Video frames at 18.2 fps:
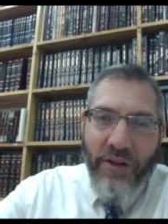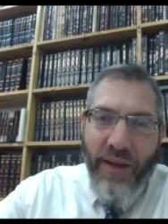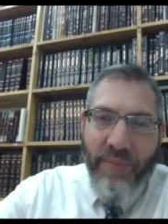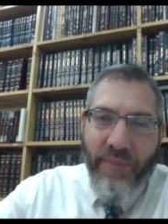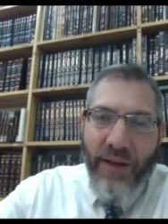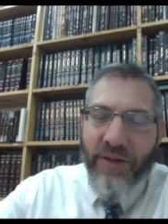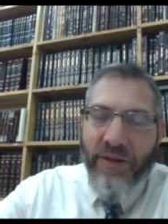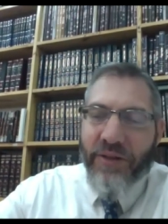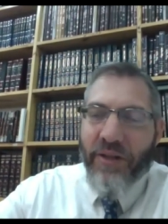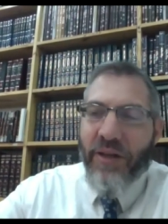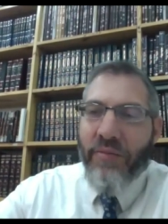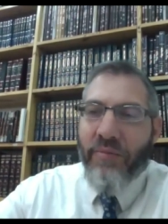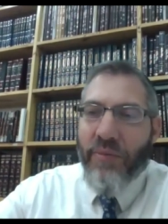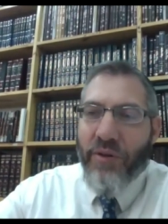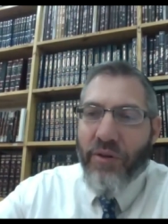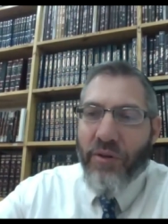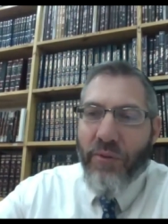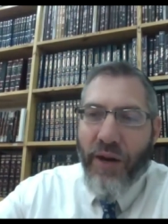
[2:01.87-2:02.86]
lamp as
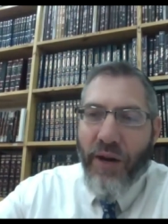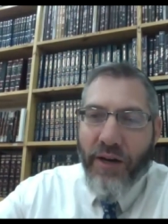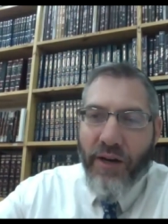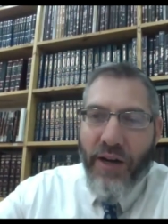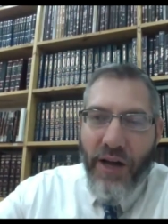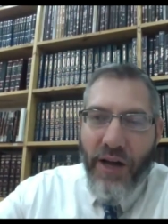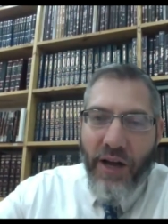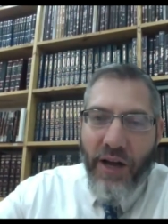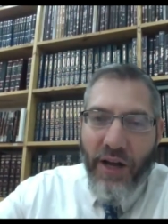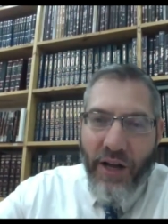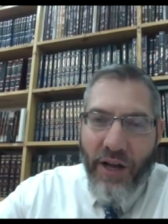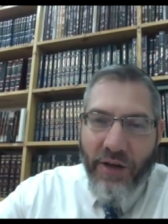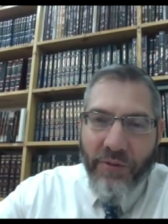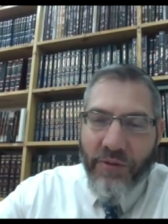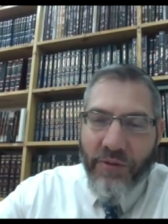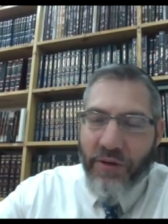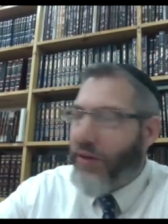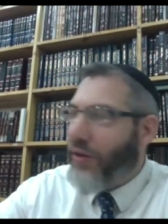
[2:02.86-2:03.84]
Minorat ha
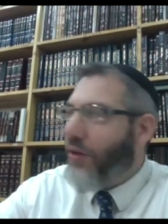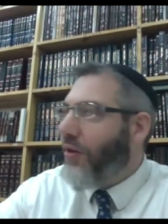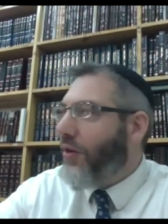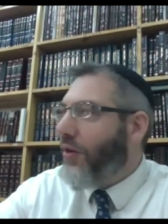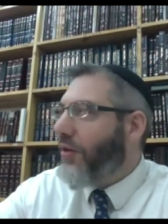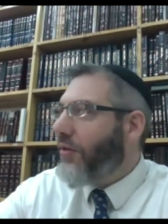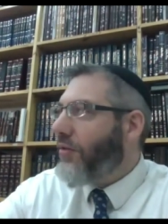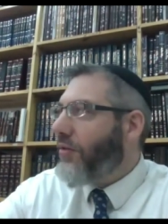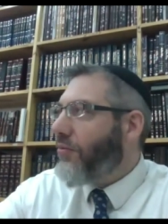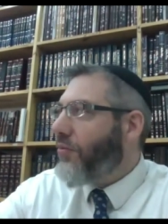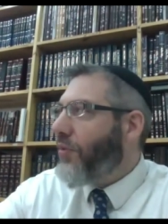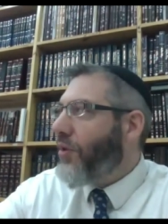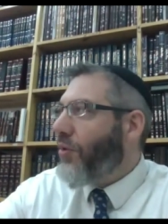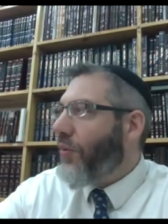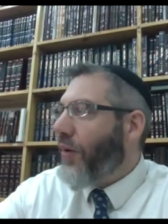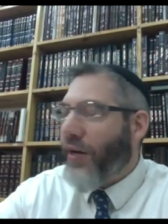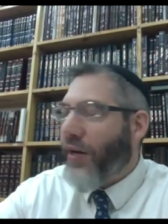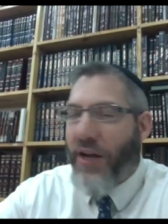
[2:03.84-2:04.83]
Hanukkah, the
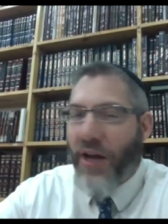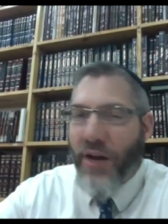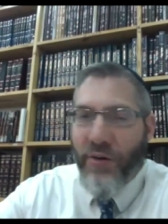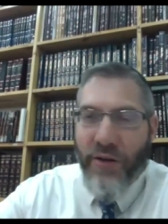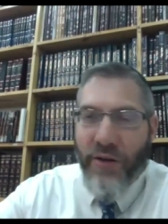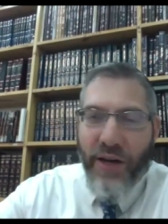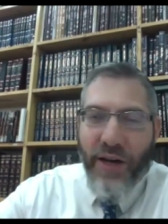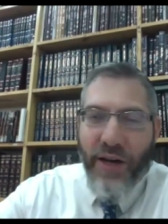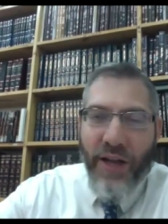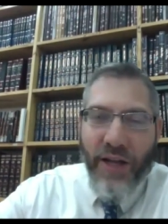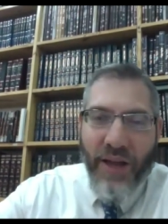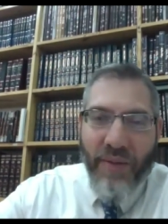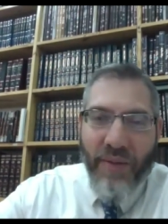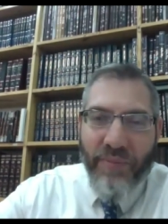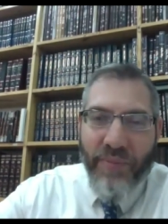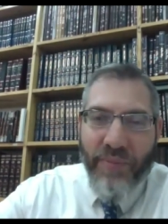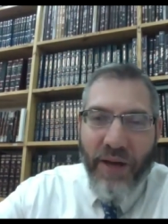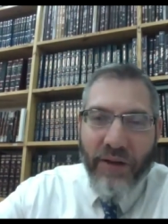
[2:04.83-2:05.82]
Minorat Hanukkah. And I like
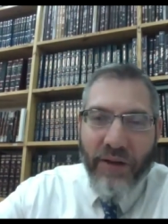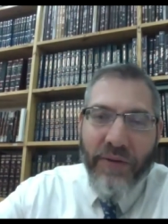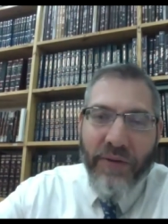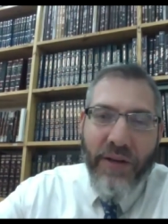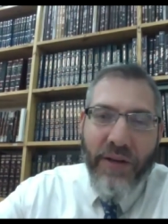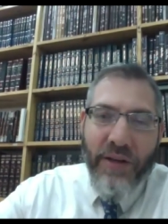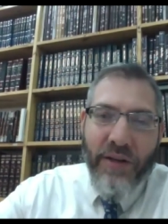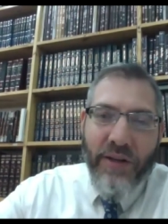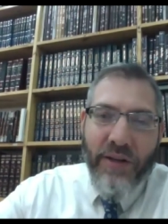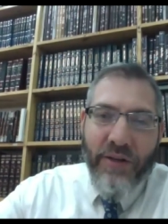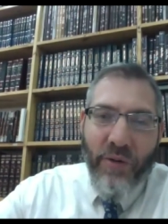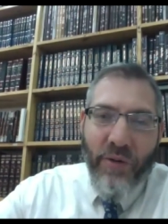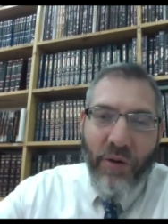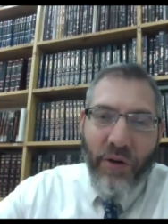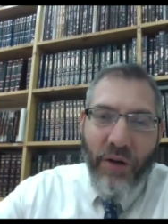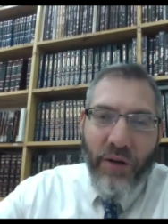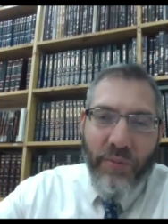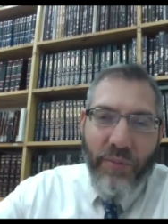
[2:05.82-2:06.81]
that better.
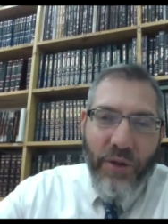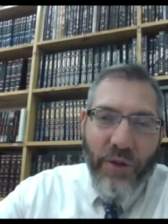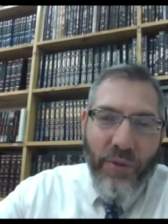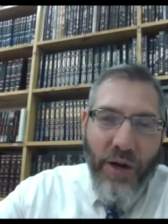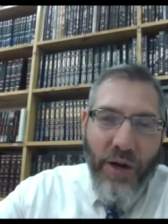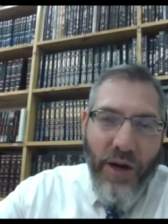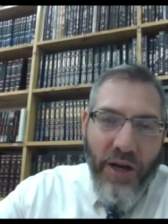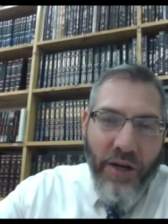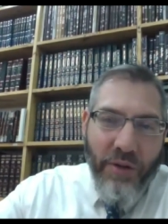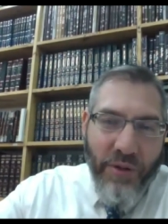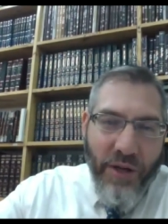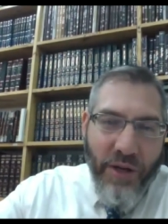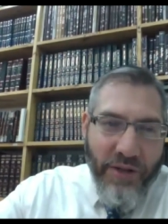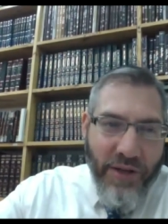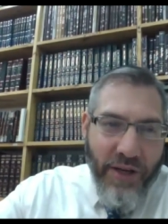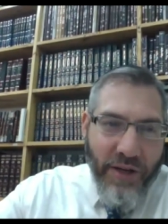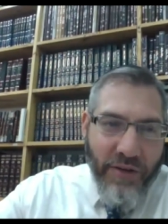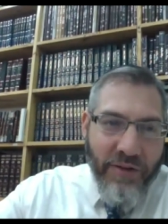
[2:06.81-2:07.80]
Or Minorat
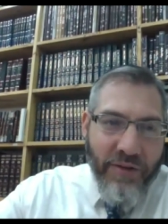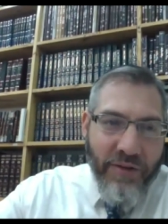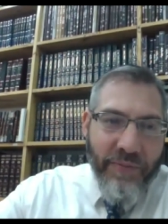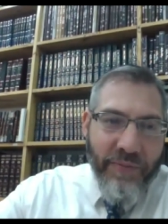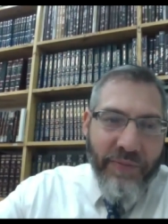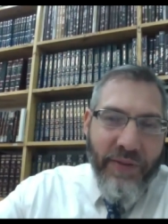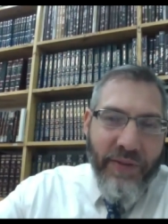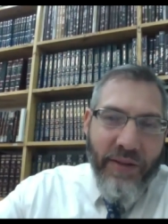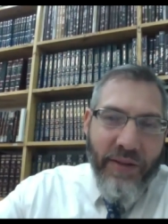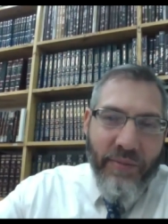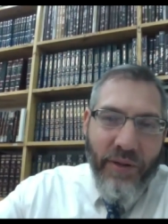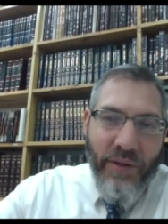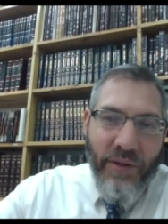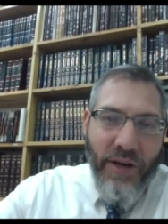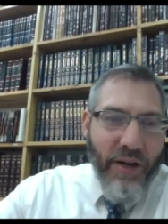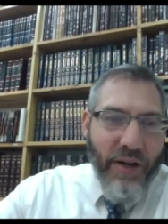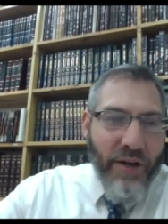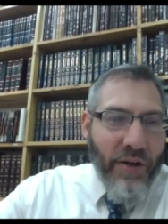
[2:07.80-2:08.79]
Hanukkatit,
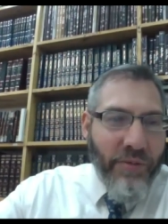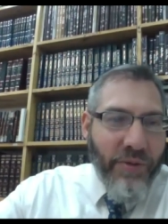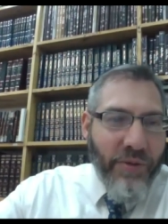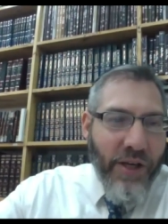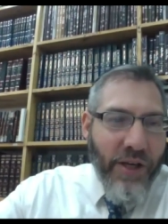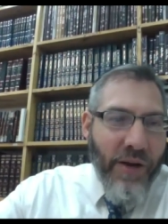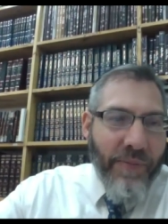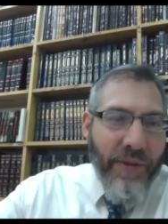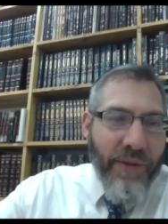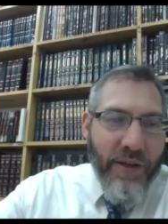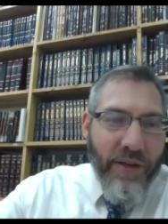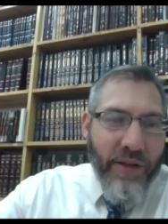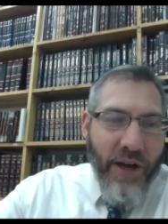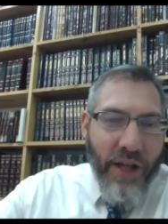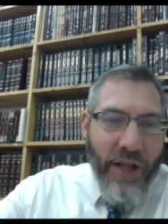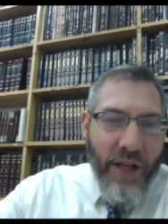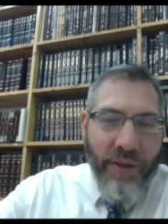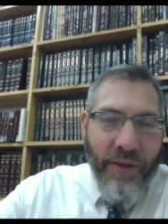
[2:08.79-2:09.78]
but not Hanukkah.
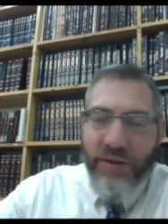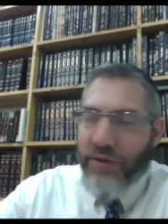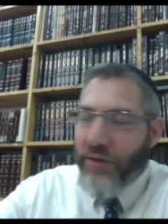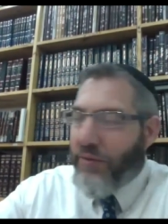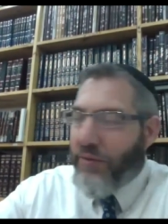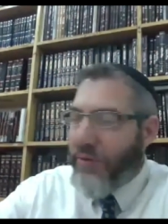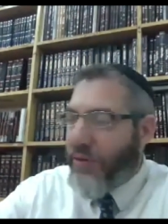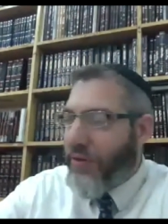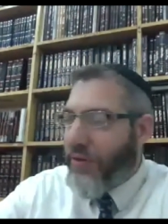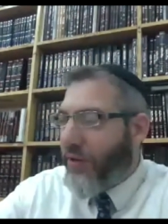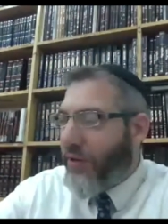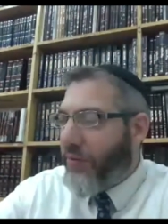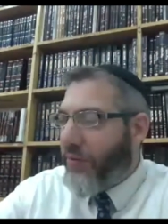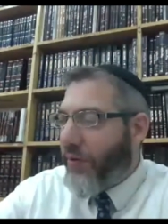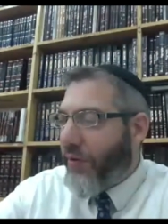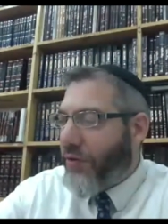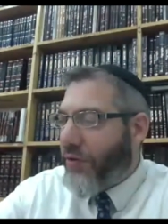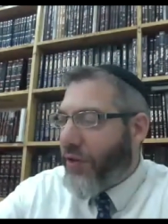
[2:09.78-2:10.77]
By the way, so it's good
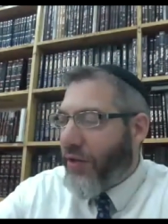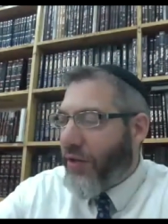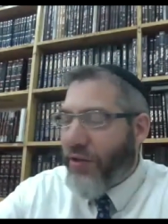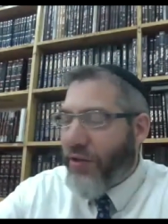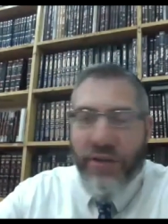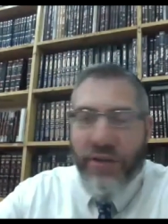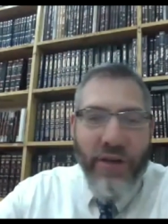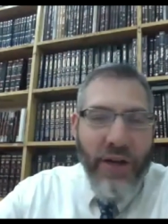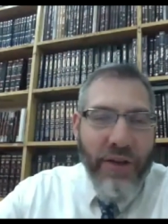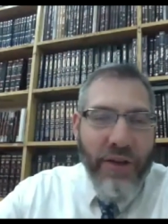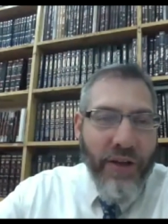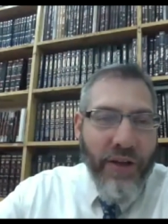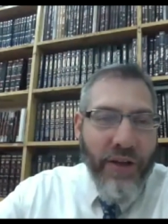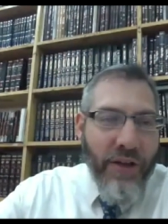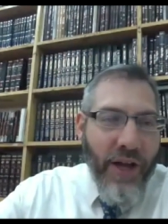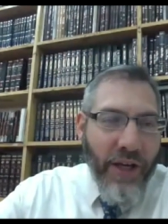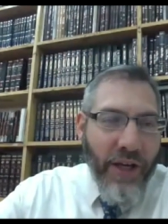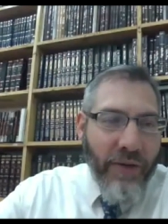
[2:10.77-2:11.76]
that Rav Steinzelson and I think
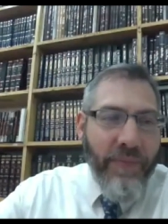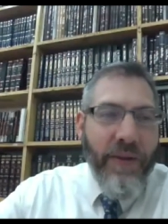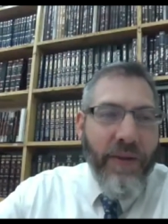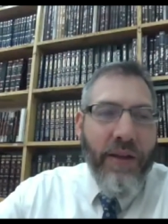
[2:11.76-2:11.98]
alike.